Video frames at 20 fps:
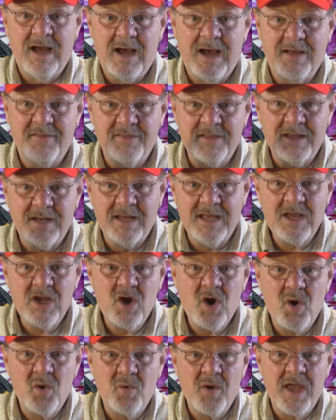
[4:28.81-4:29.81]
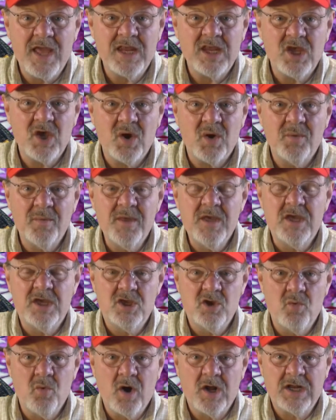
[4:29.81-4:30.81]
on the Alinco radio,
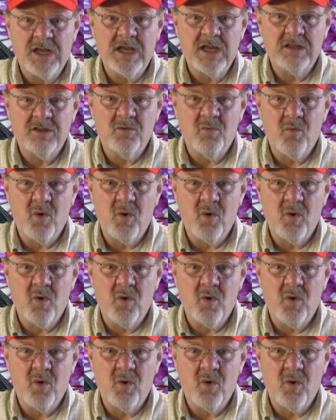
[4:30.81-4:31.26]
you want to get the